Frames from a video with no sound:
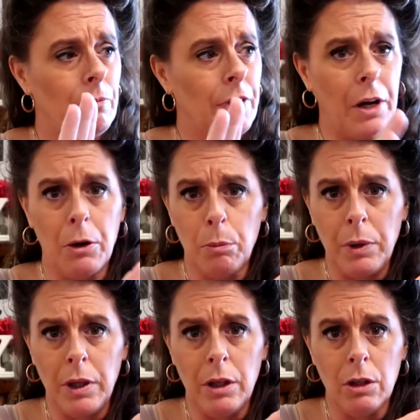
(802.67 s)

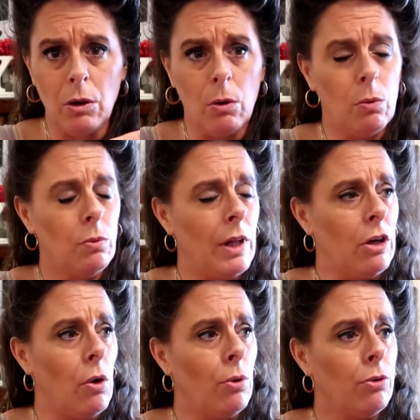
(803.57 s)
therapy, you know, they
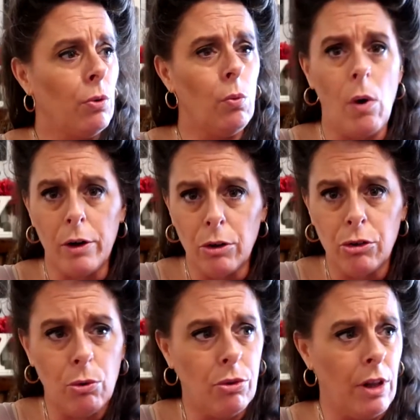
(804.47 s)
go through water
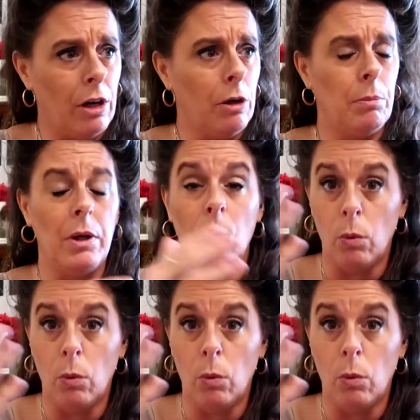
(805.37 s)
therapy.